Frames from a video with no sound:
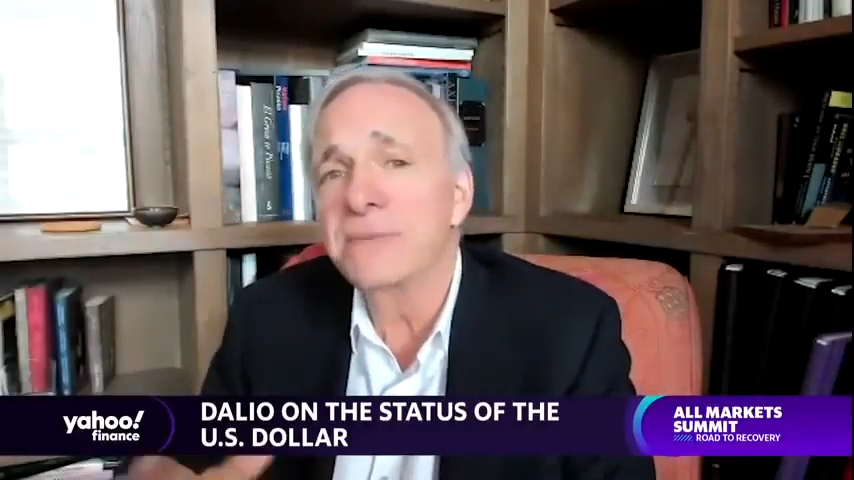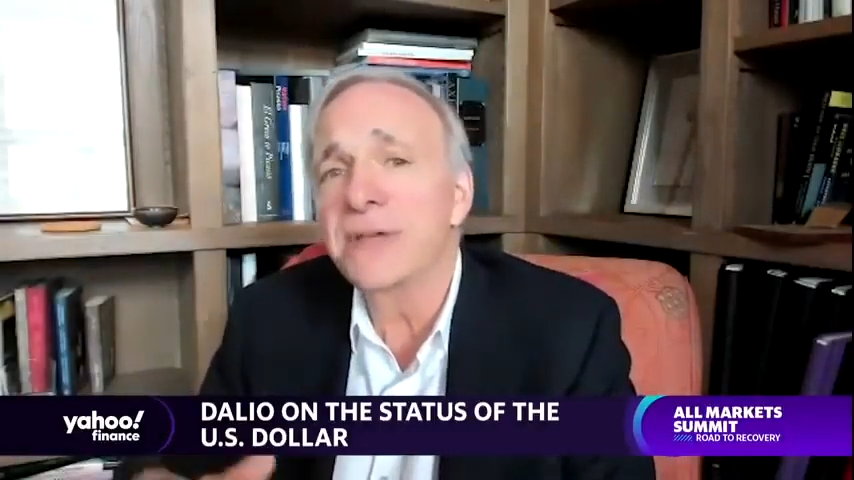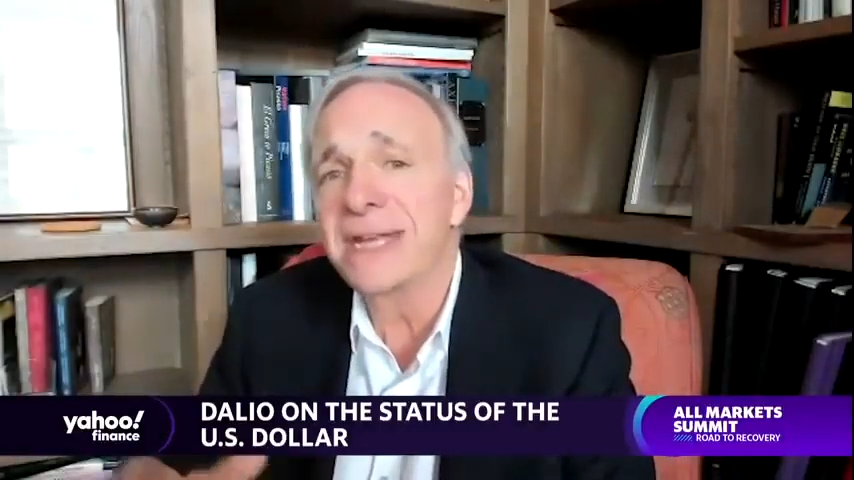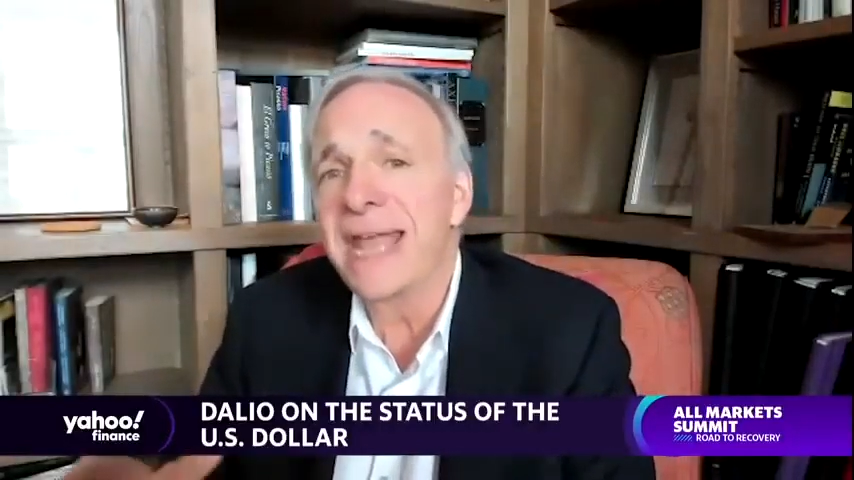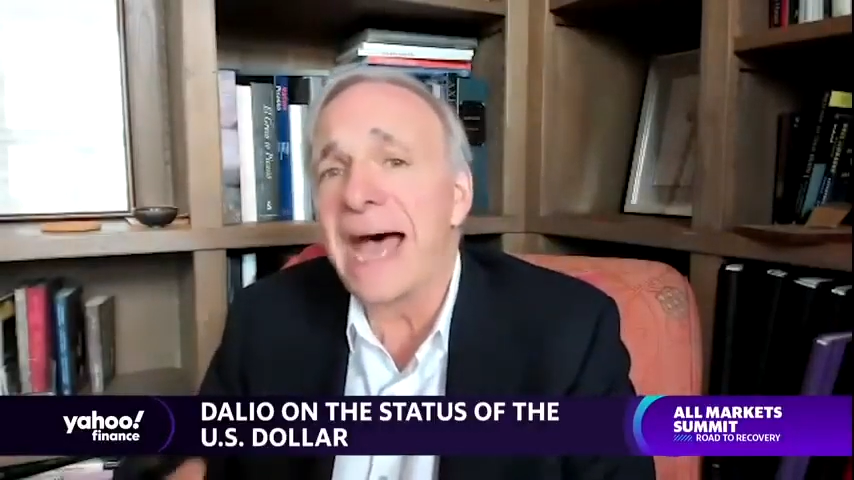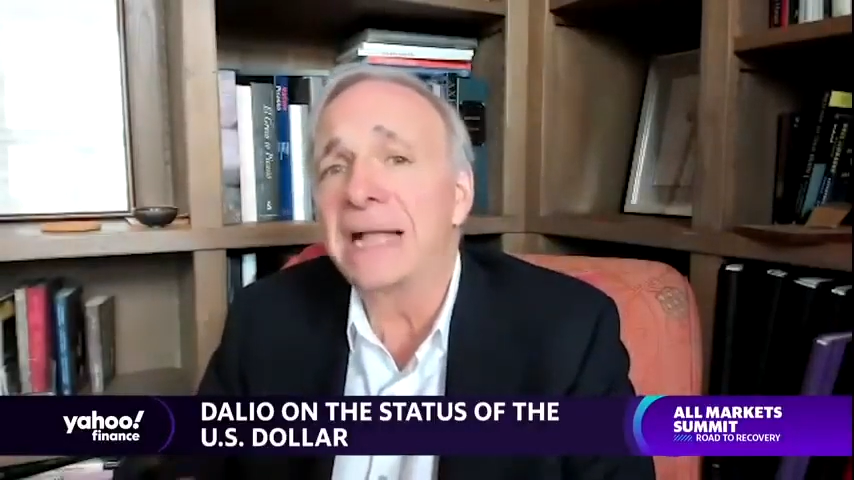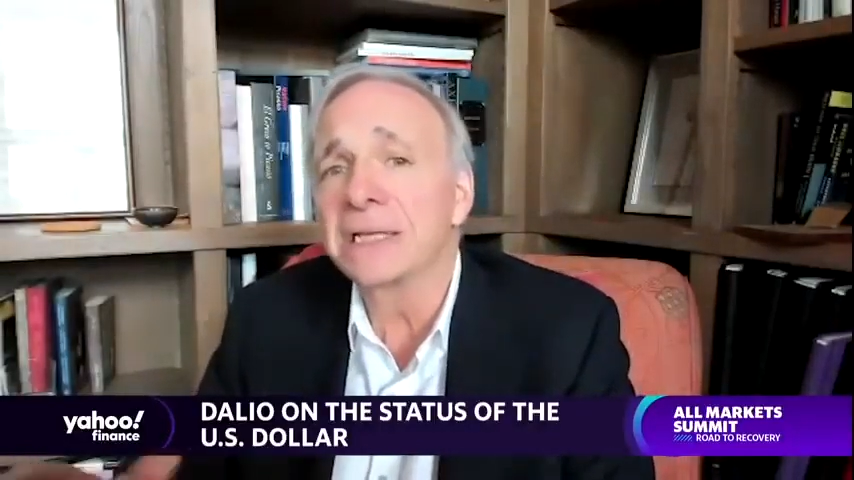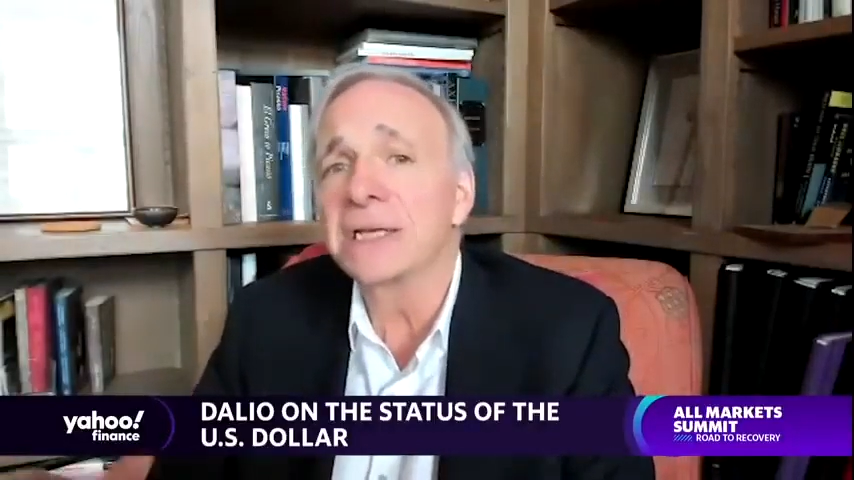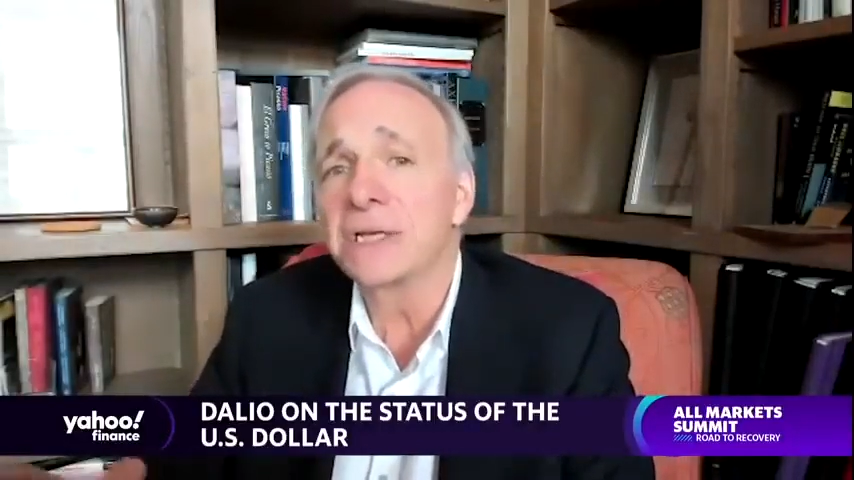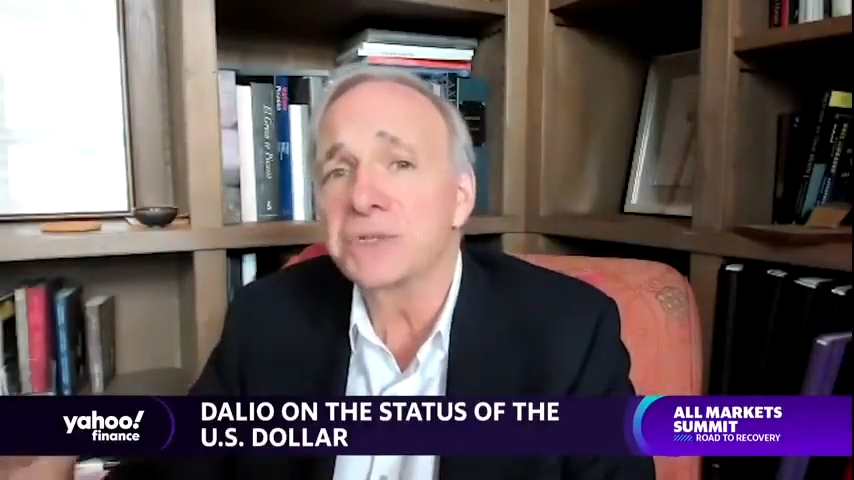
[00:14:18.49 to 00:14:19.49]

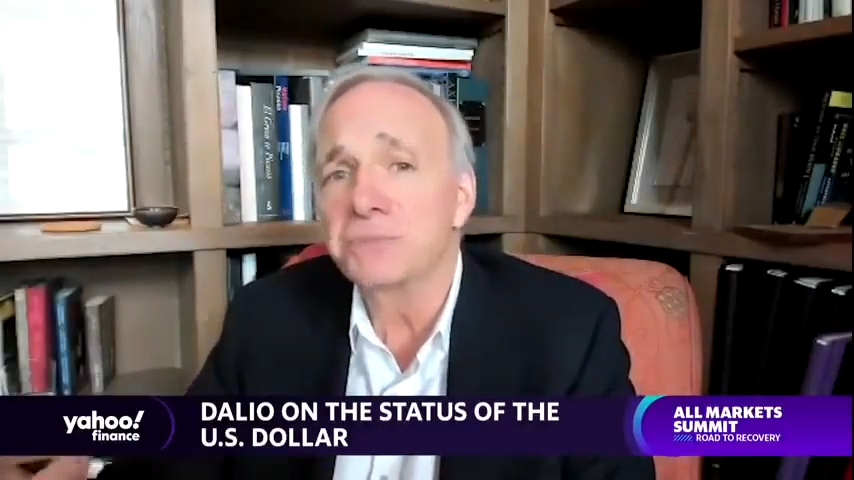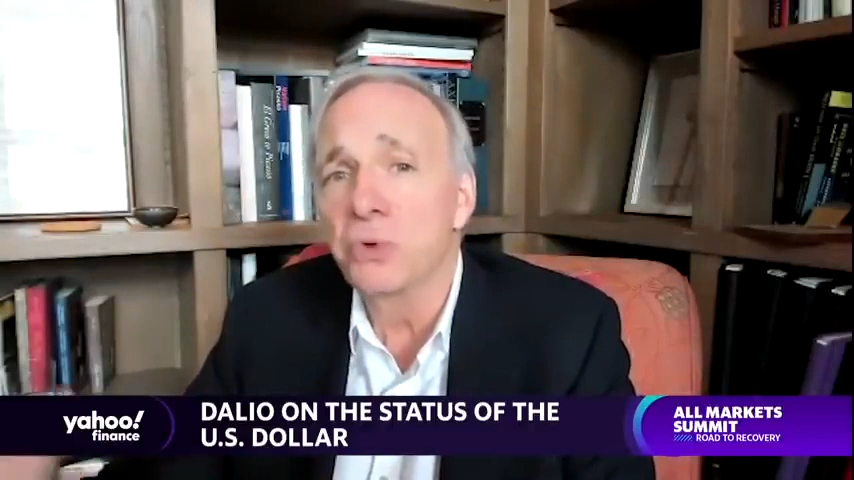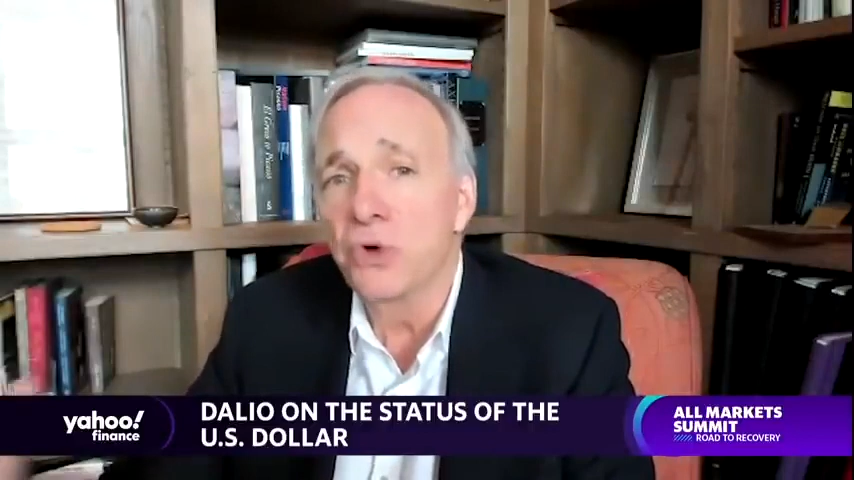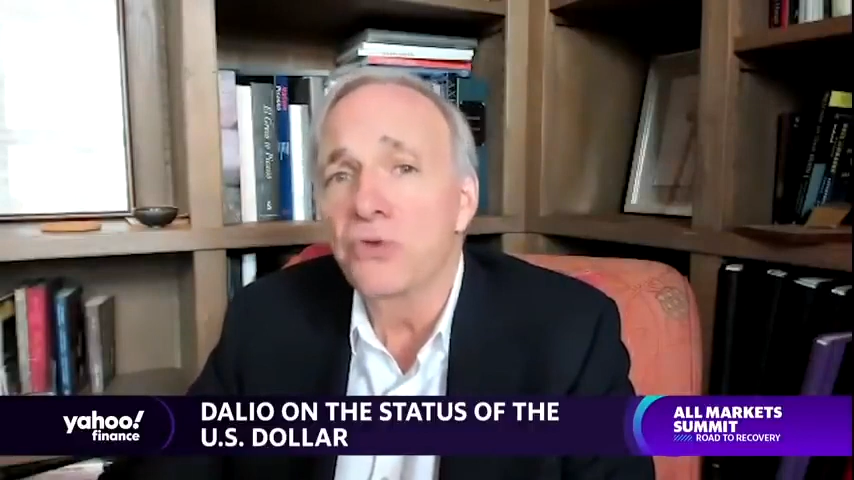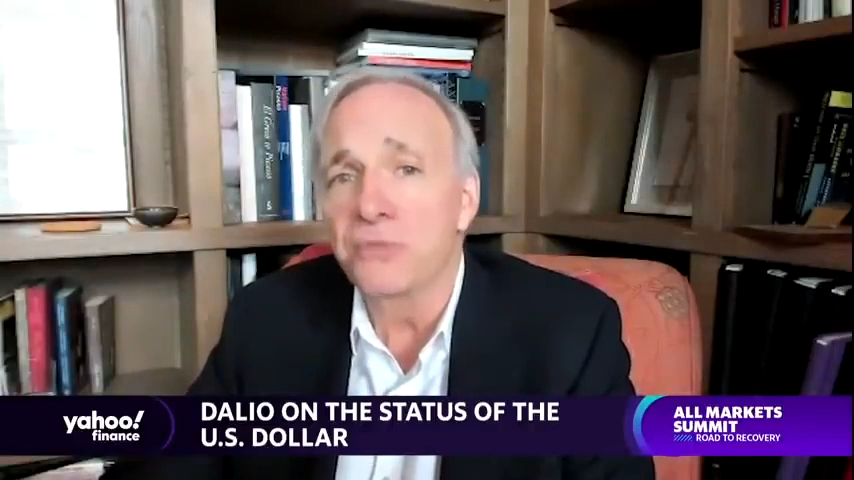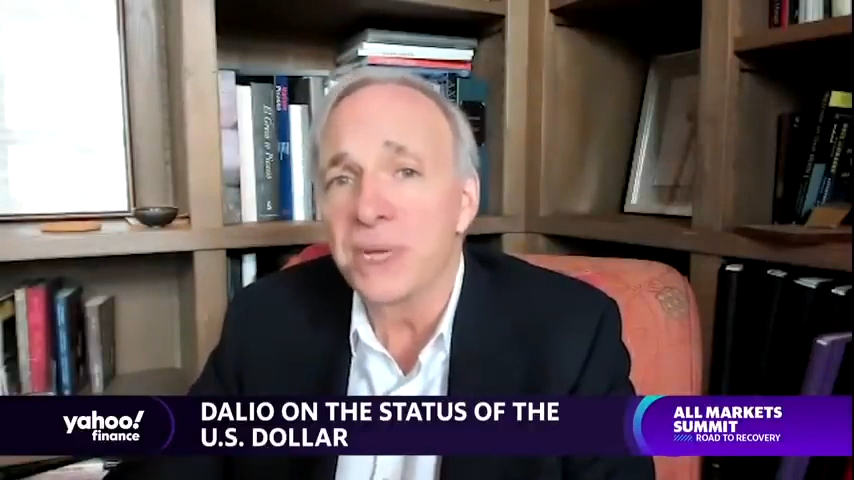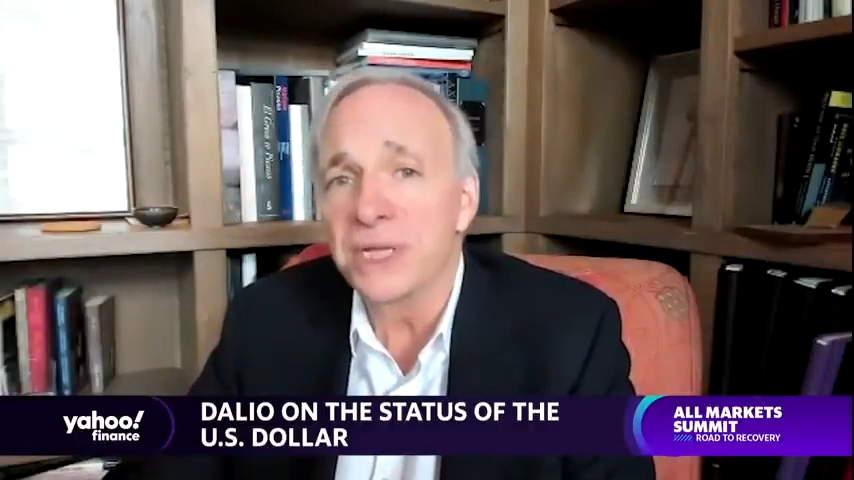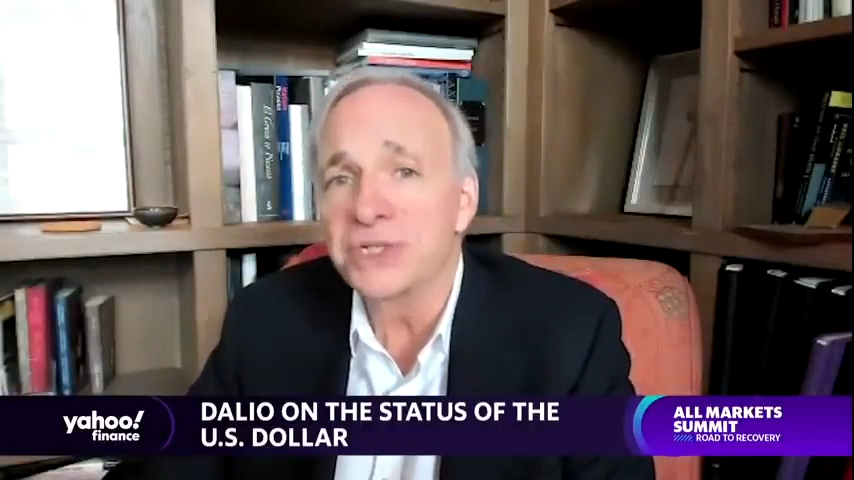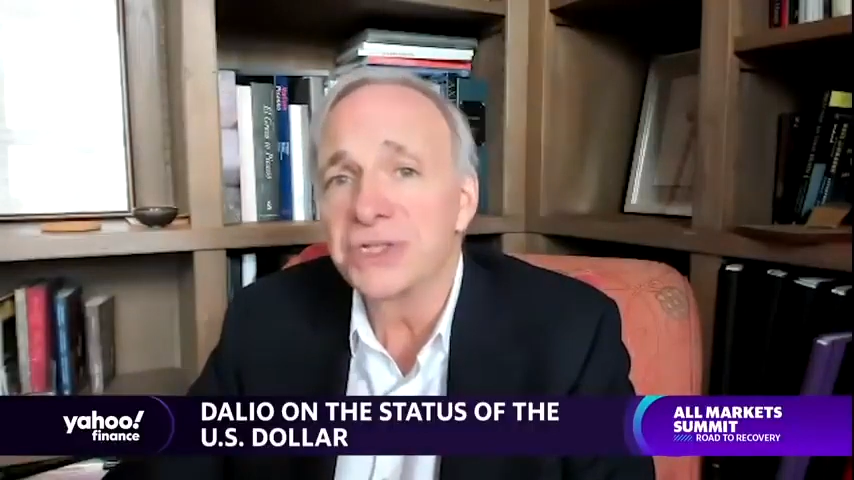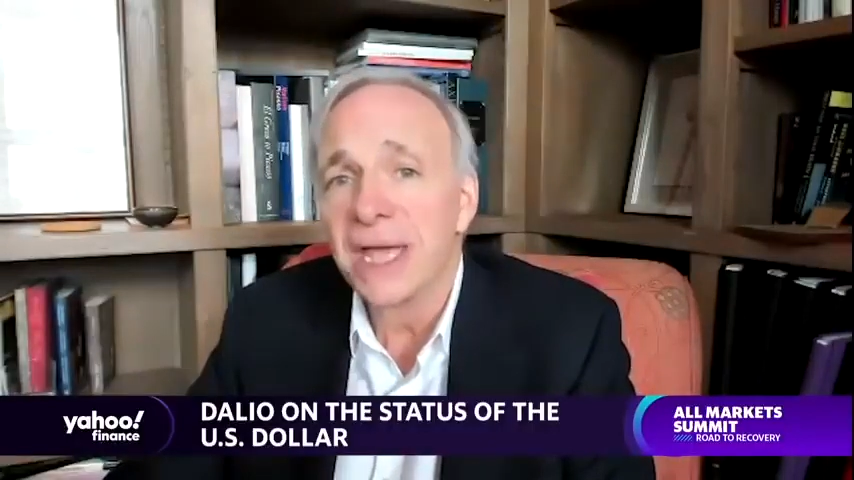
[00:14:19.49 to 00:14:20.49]
analogous
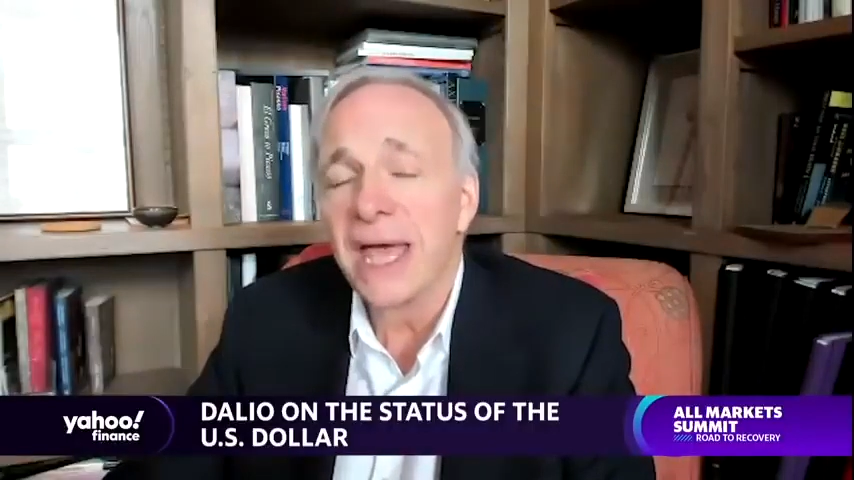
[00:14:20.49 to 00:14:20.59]
movements